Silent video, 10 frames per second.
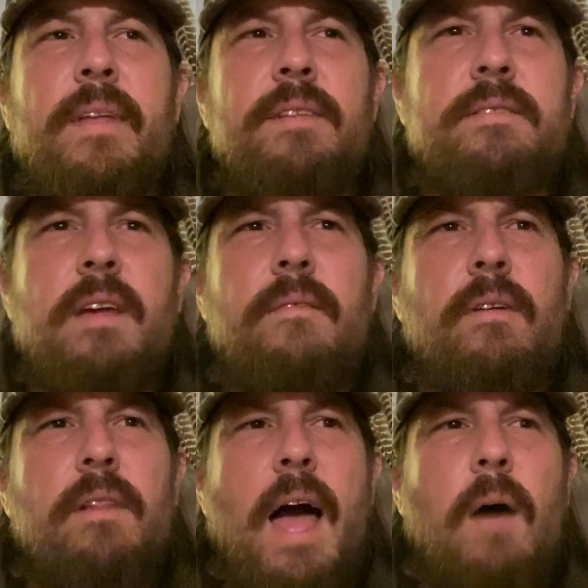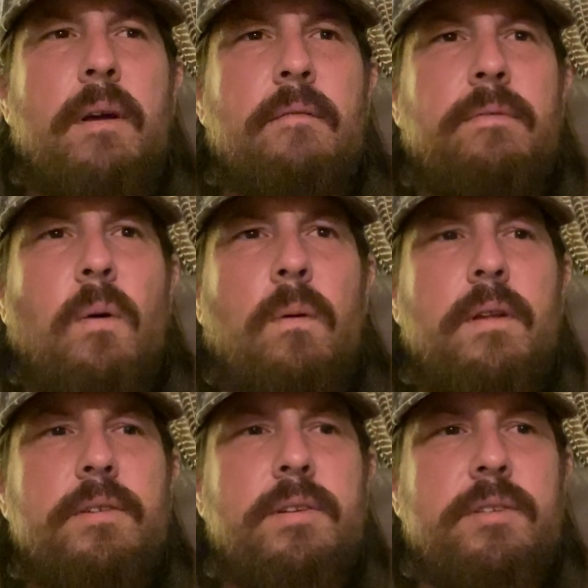instead of allowing
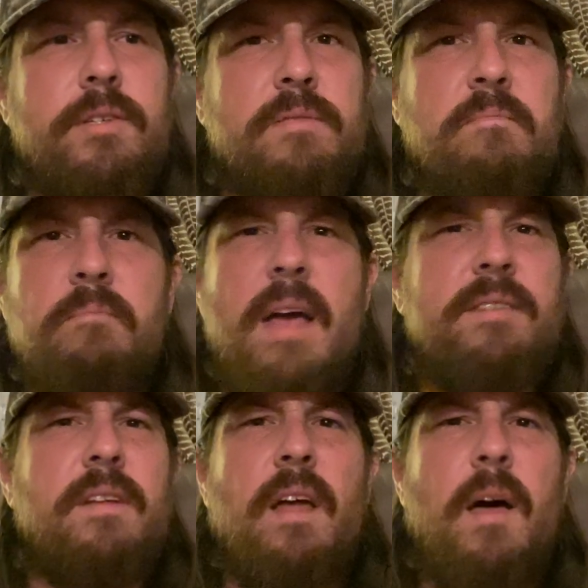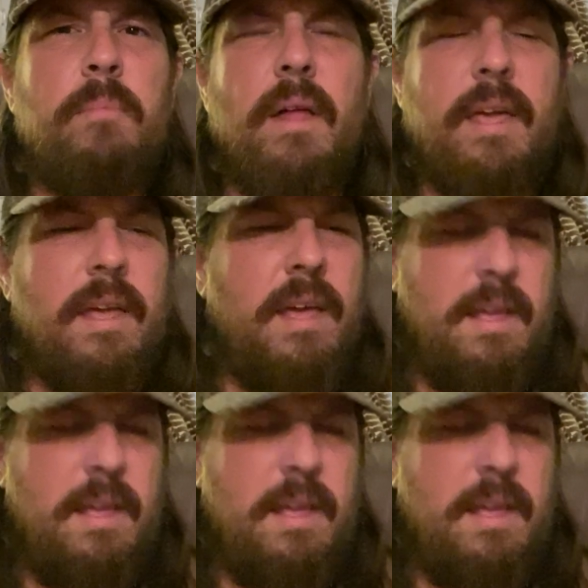florida to just mess it up like